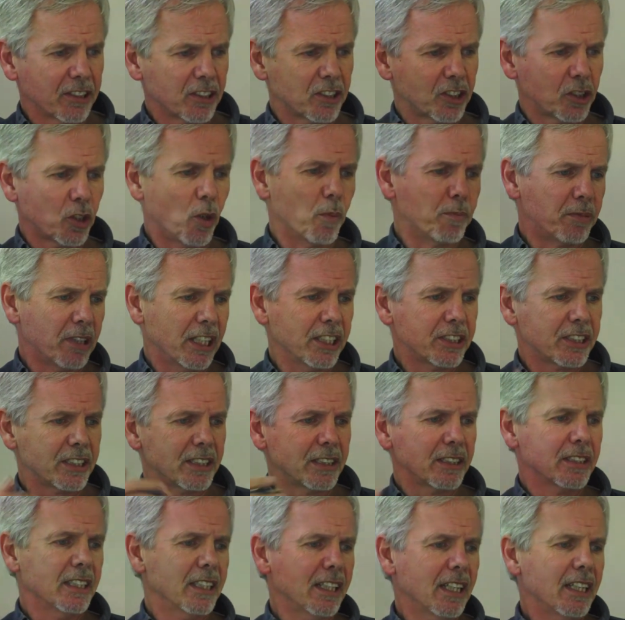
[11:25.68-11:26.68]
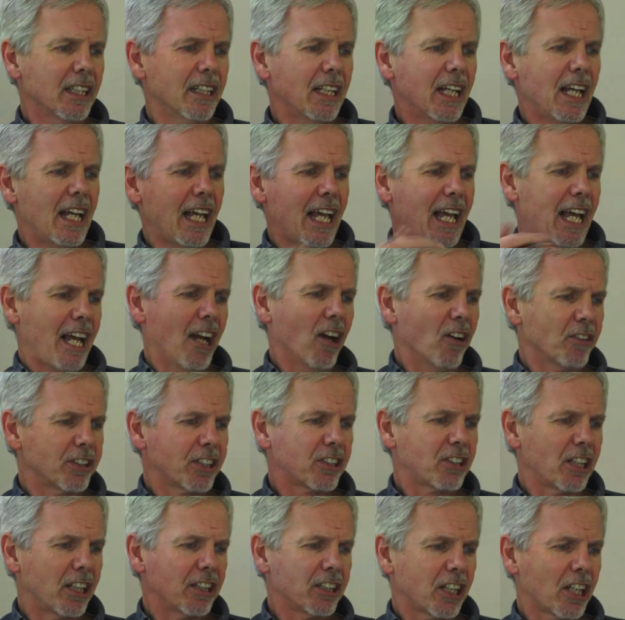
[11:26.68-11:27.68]
Corporation held
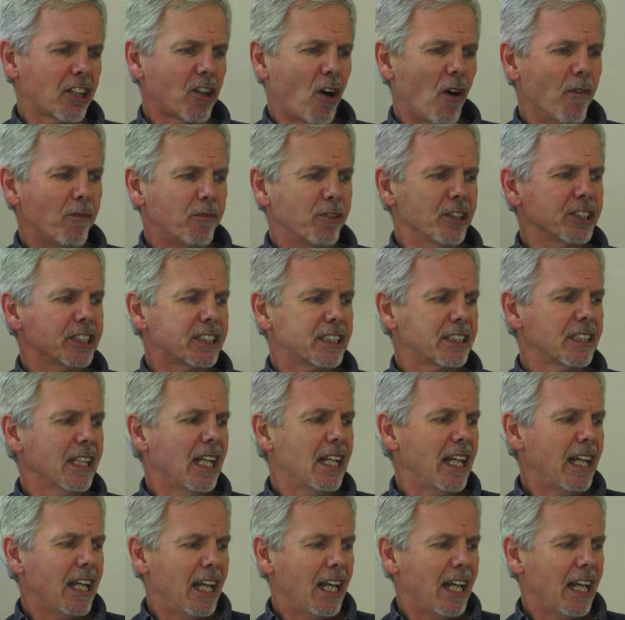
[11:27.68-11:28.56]
a conference